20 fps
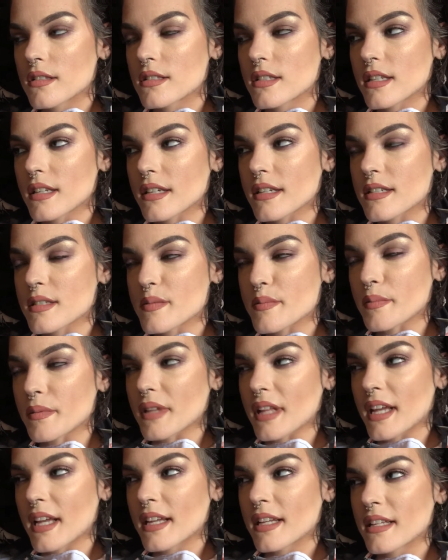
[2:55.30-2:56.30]
to
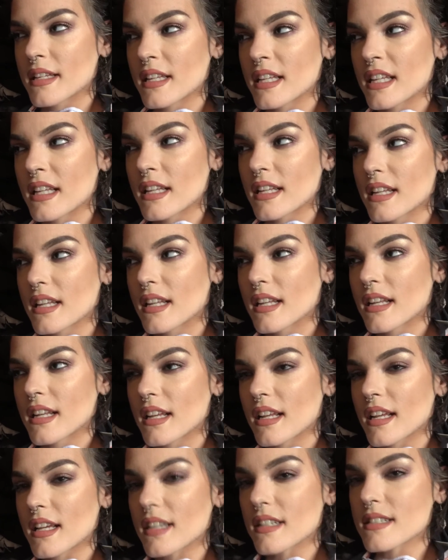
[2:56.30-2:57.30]
explain
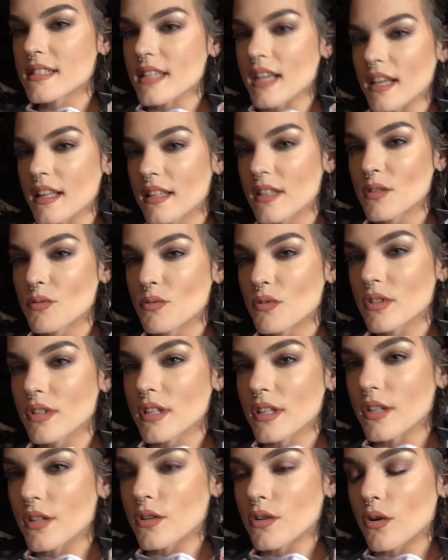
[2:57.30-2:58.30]
exactly what
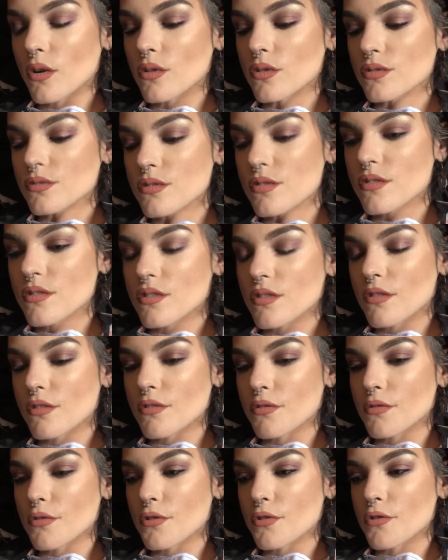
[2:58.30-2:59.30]
like goes
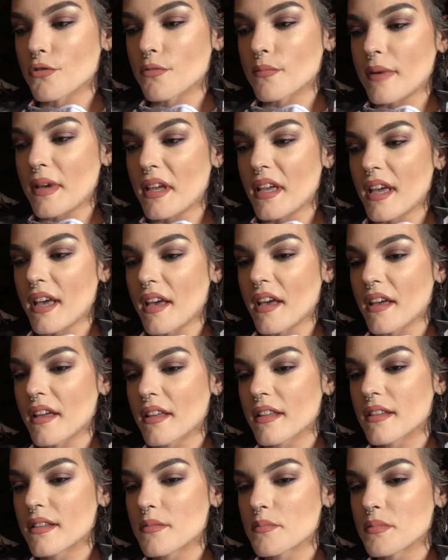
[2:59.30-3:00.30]
through my
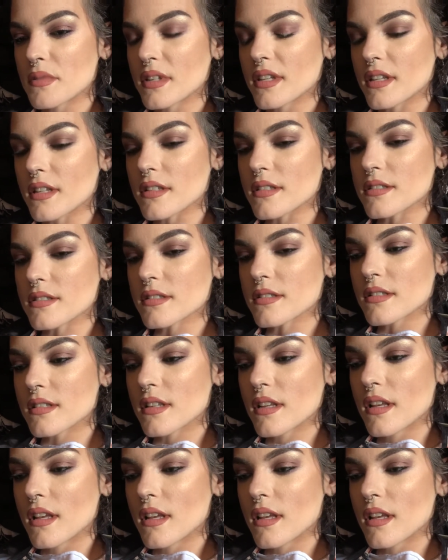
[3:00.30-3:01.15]
head because